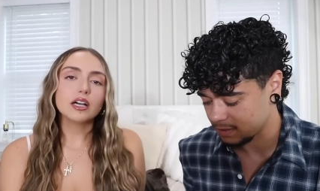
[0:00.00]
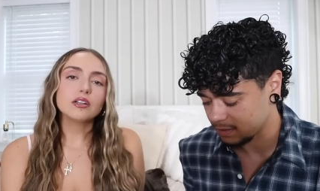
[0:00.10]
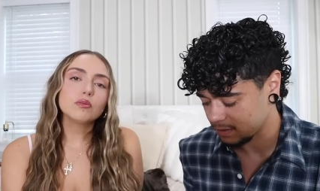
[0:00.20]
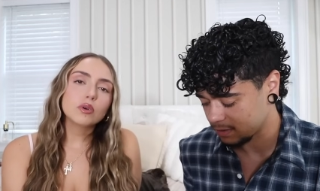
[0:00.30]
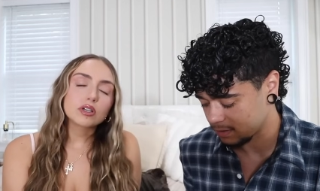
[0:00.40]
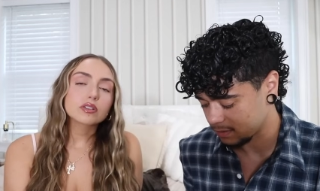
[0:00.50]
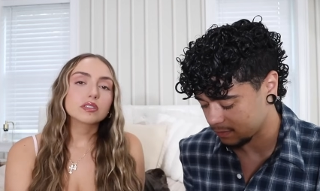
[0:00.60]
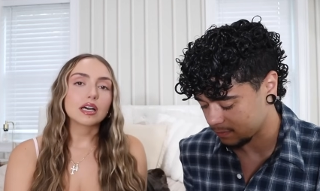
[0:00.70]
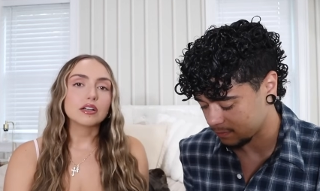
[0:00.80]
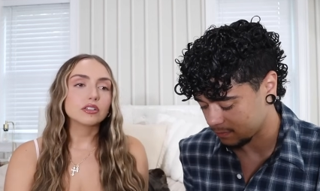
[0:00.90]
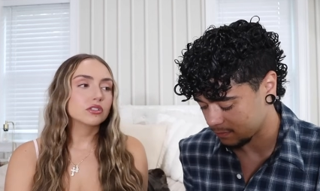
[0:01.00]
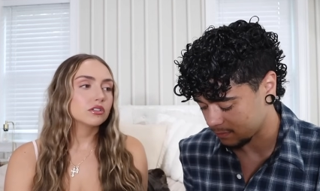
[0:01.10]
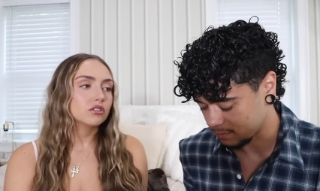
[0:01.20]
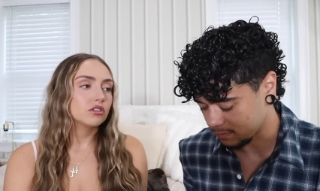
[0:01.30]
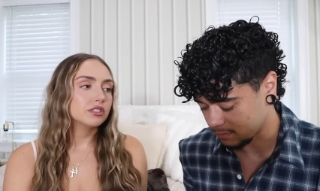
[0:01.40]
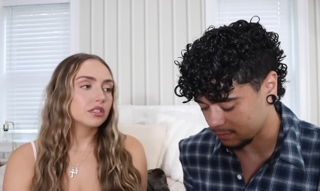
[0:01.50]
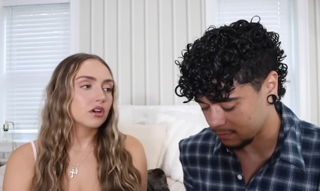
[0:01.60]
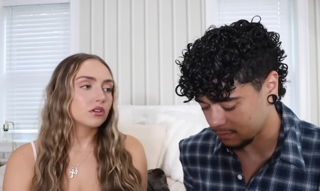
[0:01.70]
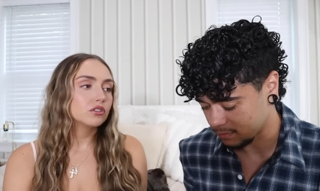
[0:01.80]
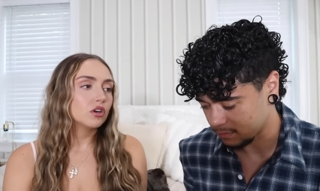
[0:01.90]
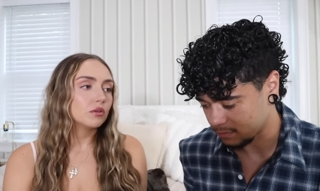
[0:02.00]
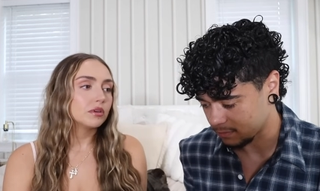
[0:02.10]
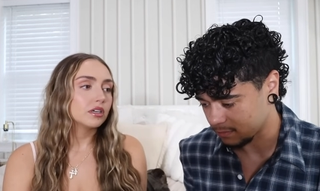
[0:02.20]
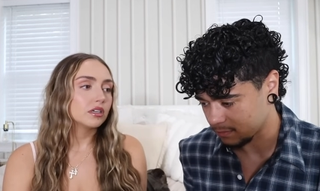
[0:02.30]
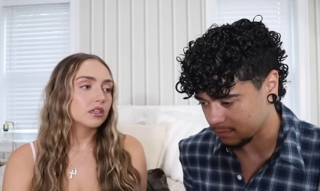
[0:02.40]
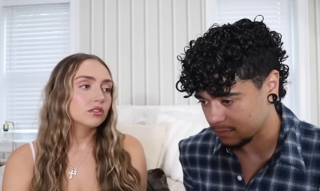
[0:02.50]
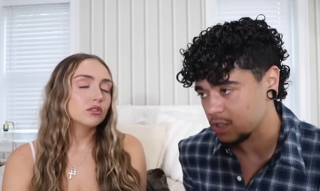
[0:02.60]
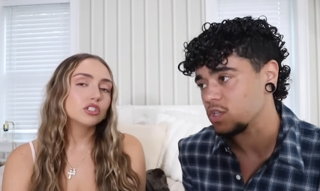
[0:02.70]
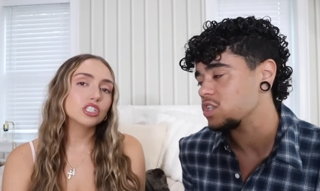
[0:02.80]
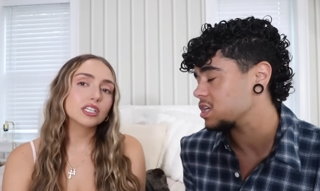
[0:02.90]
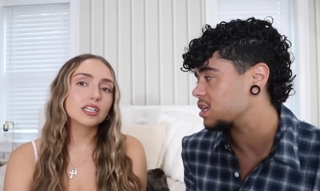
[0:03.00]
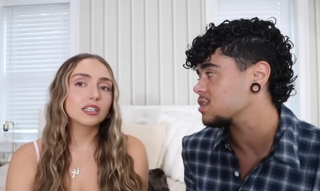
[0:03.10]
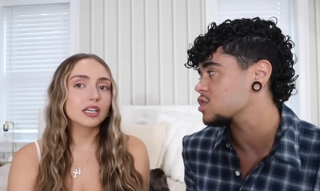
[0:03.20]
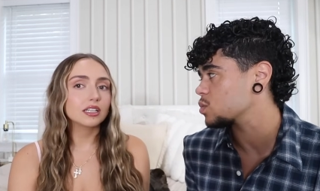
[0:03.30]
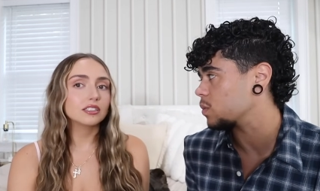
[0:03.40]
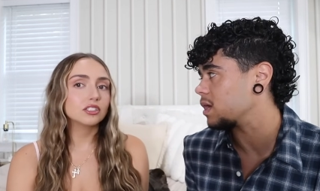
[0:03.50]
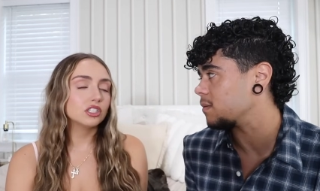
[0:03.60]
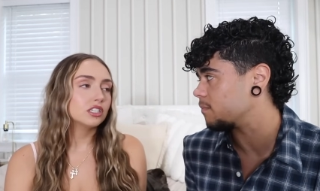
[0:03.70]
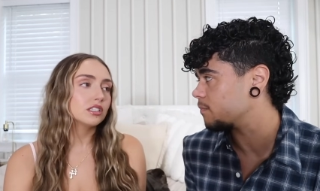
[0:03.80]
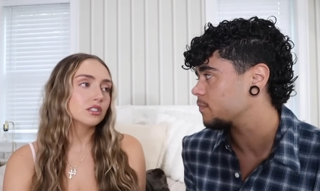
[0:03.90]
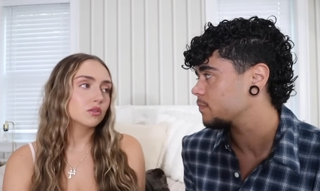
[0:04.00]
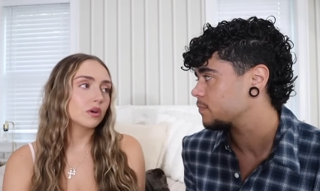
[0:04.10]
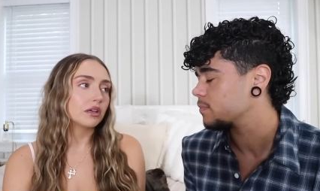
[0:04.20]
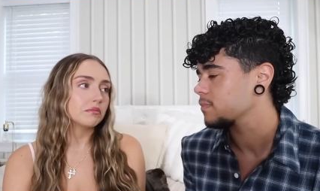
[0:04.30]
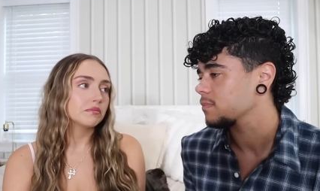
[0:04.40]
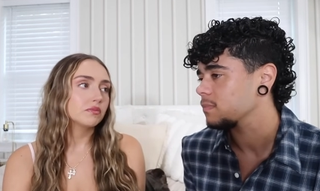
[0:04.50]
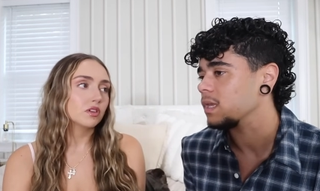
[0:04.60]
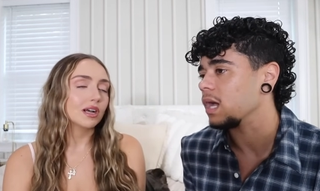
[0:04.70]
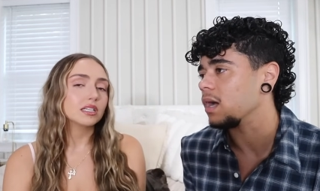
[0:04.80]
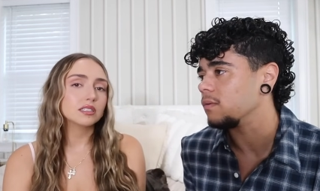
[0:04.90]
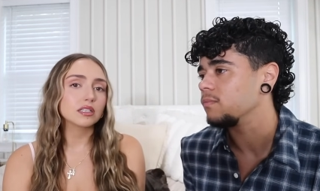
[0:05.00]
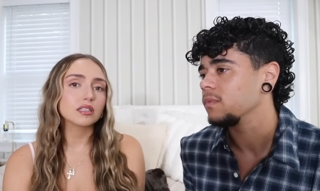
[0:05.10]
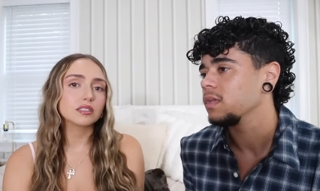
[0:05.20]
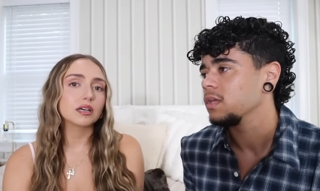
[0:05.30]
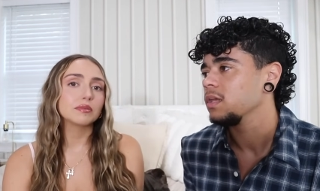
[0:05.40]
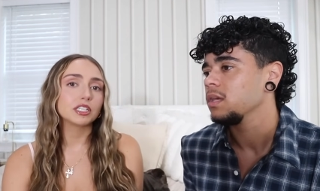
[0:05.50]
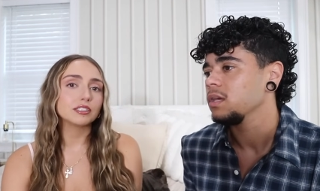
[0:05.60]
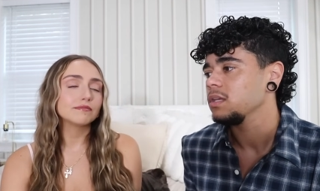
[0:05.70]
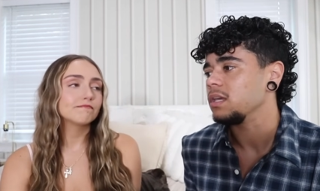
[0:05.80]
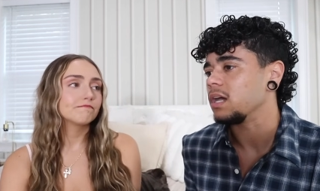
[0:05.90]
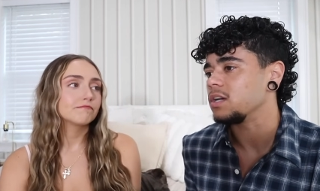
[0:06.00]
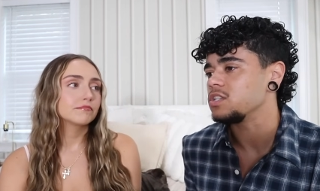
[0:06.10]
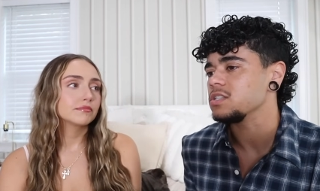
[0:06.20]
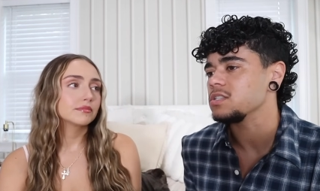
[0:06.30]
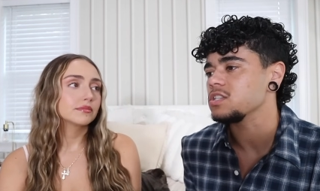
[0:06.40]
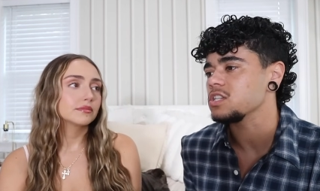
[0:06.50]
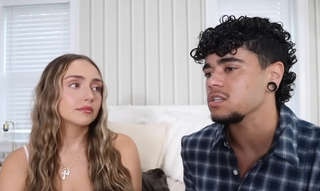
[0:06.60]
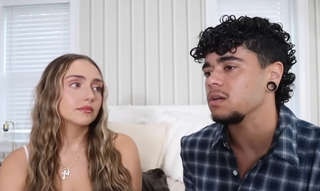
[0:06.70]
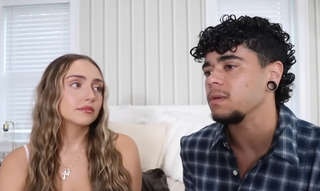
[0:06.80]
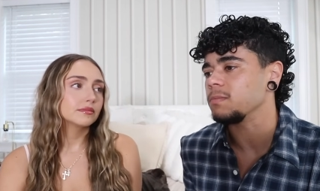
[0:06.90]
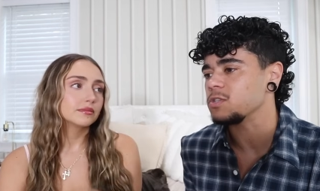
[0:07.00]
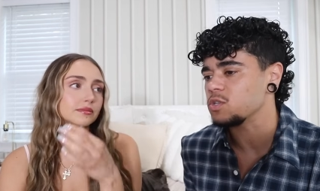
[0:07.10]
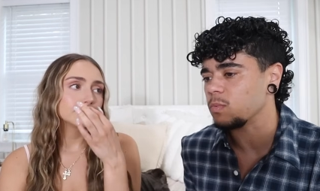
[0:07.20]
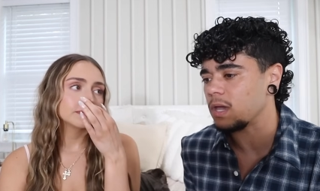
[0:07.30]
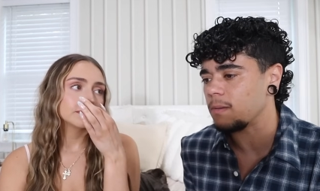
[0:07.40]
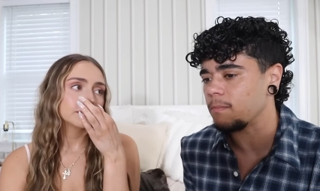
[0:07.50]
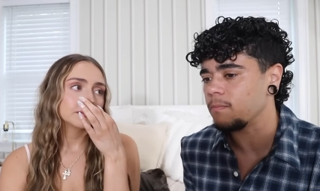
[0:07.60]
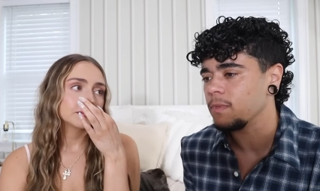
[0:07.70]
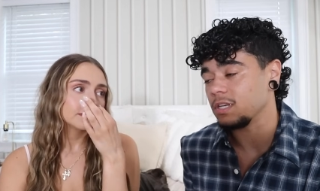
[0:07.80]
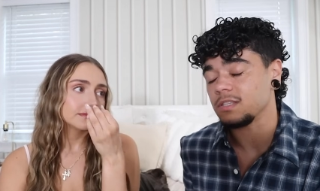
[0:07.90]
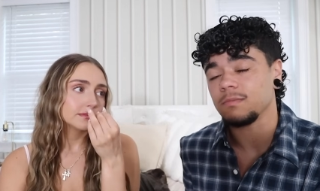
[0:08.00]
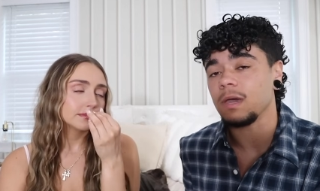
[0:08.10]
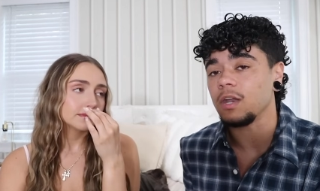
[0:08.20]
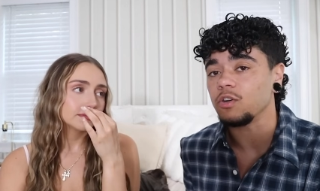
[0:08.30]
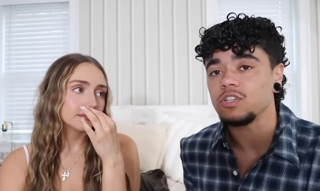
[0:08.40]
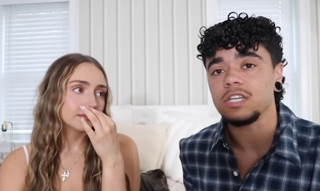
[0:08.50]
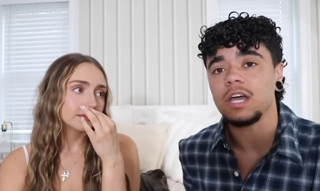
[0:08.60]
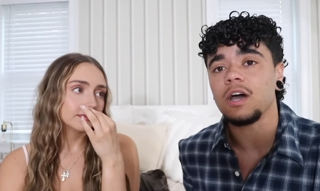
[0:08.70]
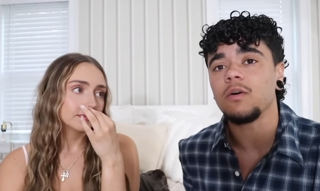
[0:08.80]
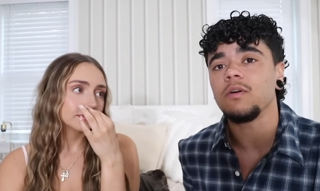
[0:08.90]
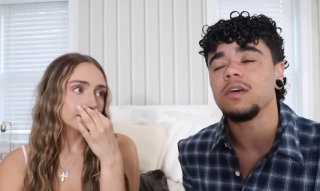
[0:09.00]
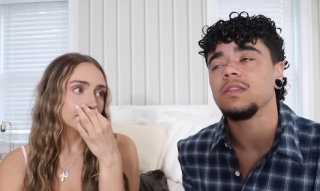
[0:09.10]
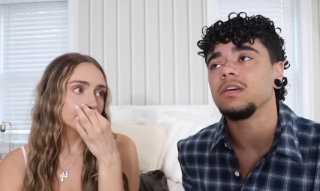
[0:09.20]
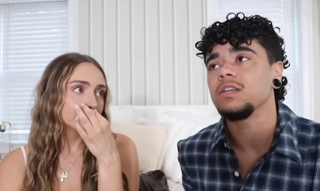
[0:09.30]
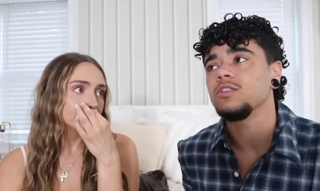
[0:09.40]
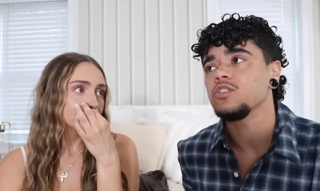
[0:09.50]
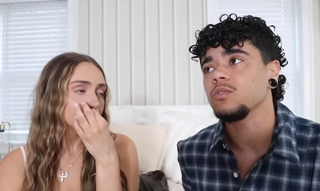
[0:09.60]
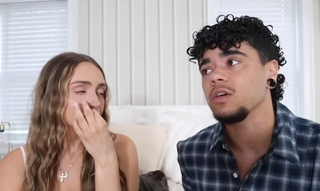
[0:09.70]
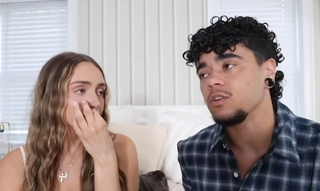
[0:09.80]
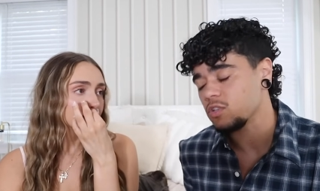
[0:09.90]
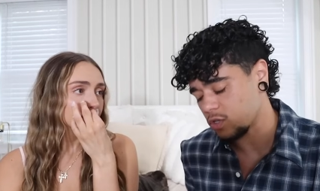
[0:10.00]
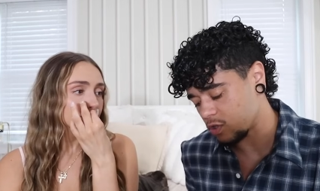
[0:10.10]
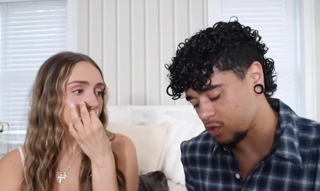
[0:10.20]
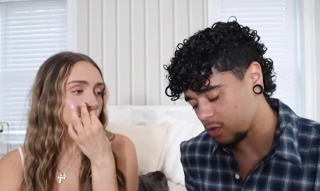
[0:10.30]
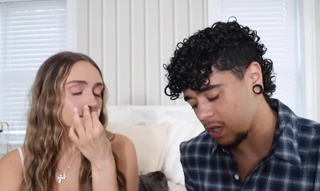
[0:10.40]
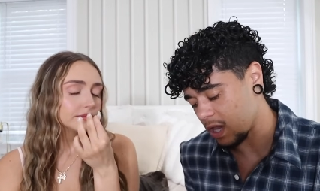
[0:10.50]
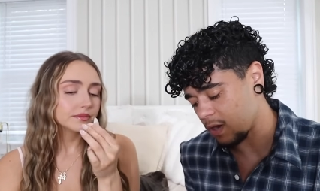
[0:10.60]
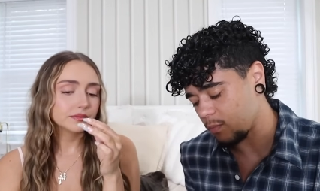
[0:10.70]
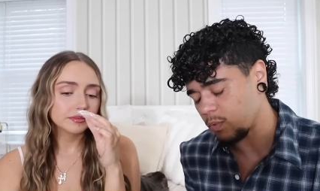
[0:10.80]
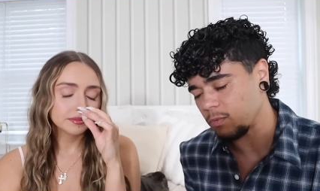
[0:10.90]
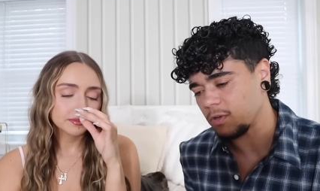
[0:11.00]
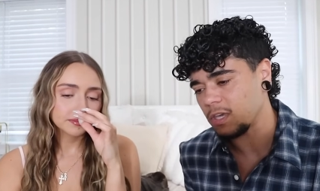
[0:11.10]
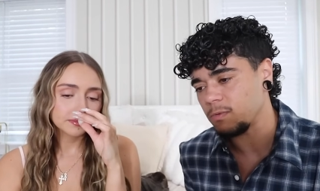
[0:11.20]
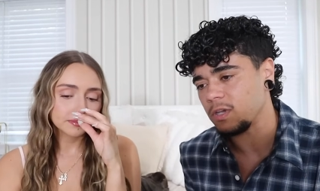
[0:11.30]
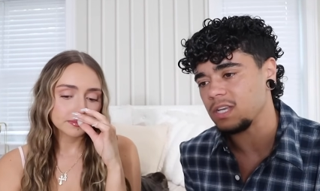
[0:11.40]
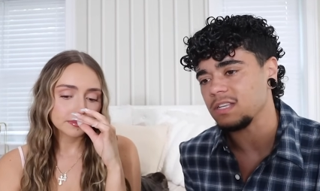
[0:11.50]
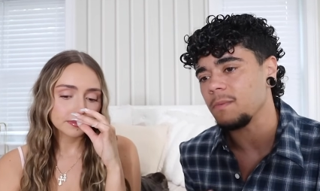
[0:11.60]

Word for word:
Speaker 1: kind of works that her surgery is in October, so, so she, she, can, can get swim. she can swim the yeah. rest of the summer.
Speaker 2: Yeah, she's she's gonna be able to swim, get some energy out, and then she'll get her surgery. And we will keep you guys